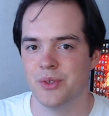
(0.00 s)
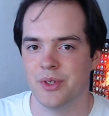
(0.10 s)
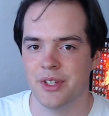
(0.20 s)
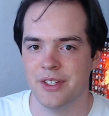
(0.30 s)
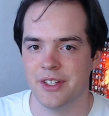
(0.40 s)

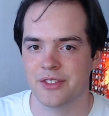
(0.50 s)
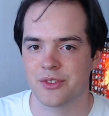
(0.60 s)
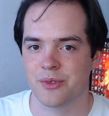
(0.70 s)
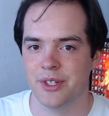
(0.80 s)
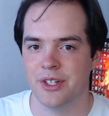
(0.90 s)
the disc
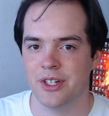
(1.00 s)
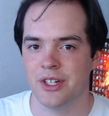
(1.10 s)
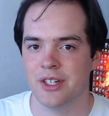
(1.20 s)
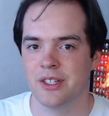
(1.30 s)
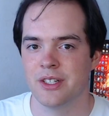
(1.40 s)

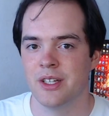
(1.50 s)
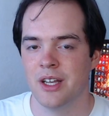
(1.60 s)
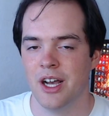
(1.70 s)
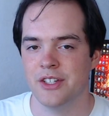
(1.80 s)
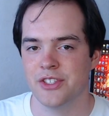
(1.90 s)
reader,
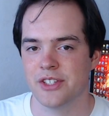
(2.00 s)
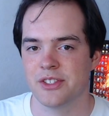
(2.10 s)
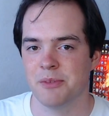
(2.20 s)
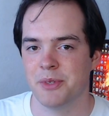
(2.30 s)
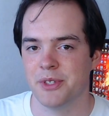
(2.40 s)
adjust the
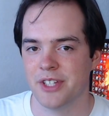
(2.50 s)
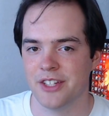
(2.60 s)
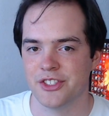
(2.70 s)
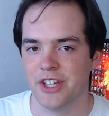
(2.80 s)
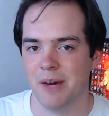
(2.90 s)

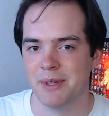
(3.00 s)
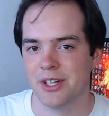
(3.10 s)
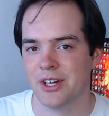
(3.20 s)
potentiometer, and a